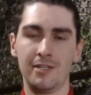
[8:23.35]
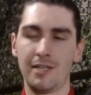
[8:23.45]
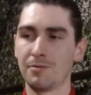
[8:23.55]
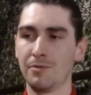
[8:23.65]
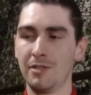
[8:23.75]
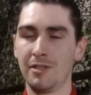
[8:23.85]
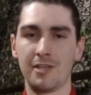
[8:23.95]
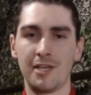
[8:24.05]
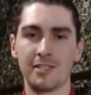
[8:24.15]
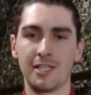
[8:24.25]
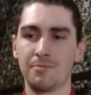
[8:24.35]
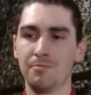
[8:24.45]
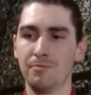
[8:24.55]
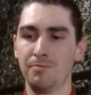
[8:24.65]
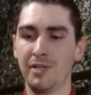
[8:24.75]
And that's one of the things that's
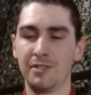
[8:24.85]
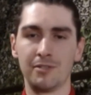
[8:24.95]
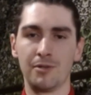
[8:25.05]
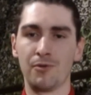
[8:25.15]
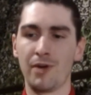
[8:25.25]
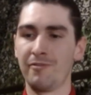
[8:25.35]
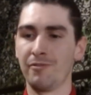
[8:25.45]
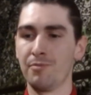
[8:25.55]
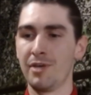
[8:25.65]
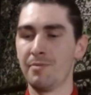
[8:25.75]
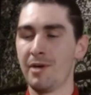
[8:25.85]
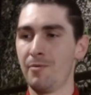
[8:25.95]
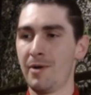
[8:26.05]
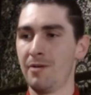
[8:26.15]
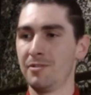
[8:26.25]
been so great for me
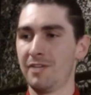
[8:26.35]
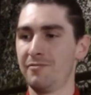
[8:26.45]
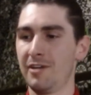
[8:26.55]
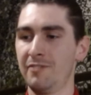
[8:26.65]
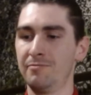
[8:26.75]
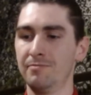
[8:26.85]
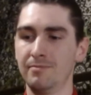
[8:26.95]
about WoW, is I've